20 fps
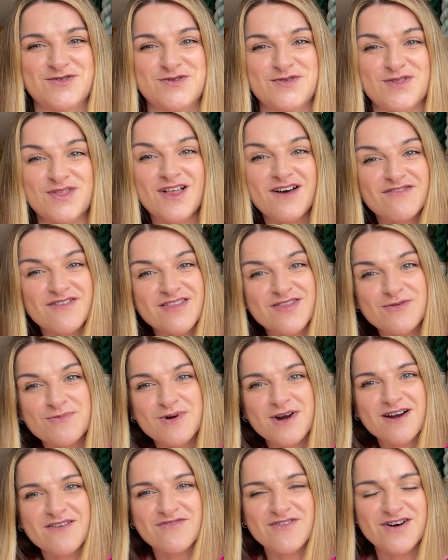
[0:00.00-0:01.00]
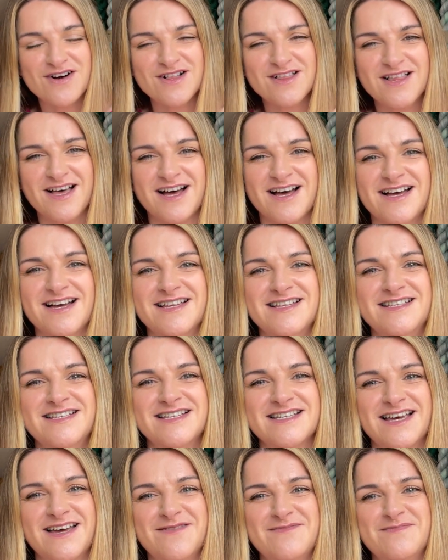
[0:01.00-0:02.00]
loving the Wervil,
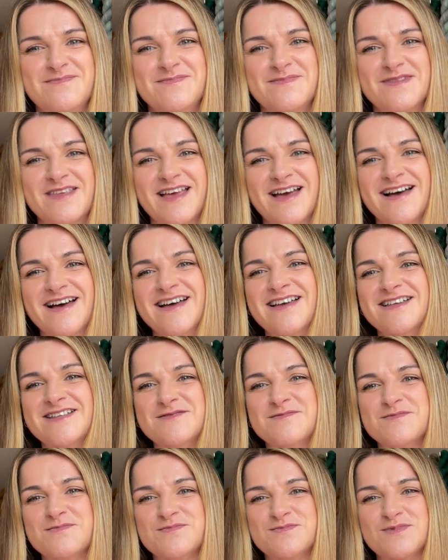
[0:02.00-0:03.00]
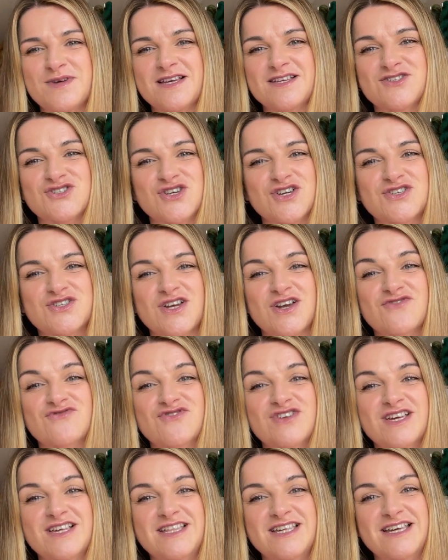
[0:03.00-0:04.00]
and it's just a
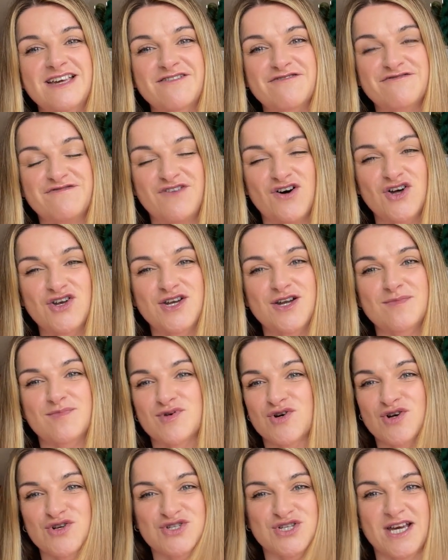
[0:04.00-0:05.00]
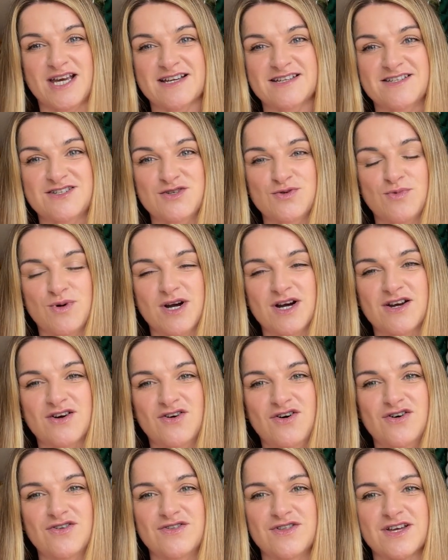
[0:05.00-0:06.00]
really fun project to work
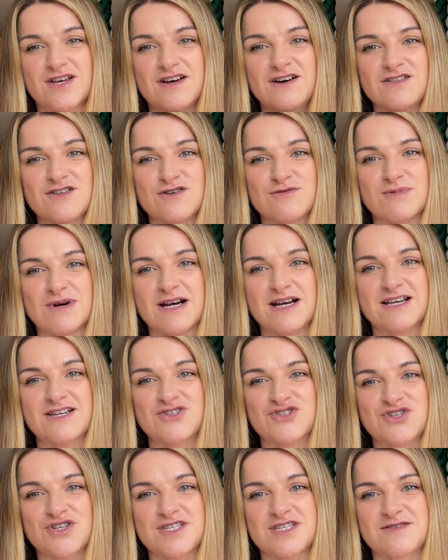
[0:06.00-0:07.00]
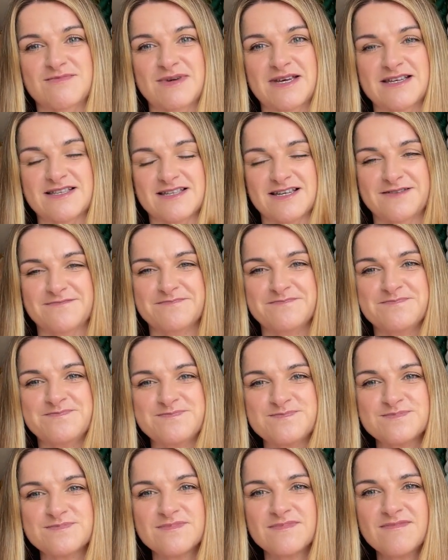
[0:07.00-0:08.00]
on. The colour work is just amazing,
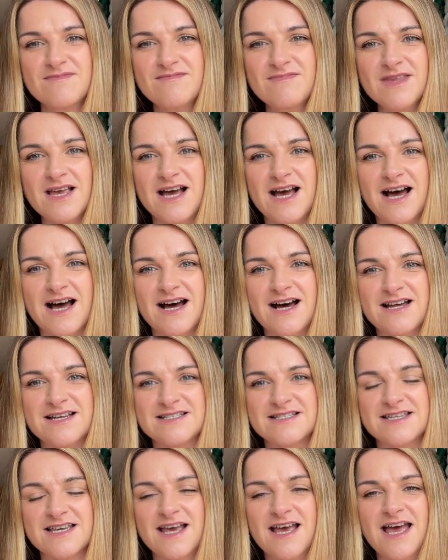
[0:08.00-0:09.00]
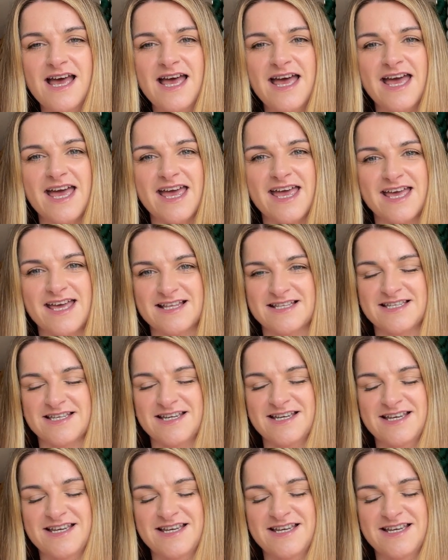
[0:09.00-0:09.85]
and it's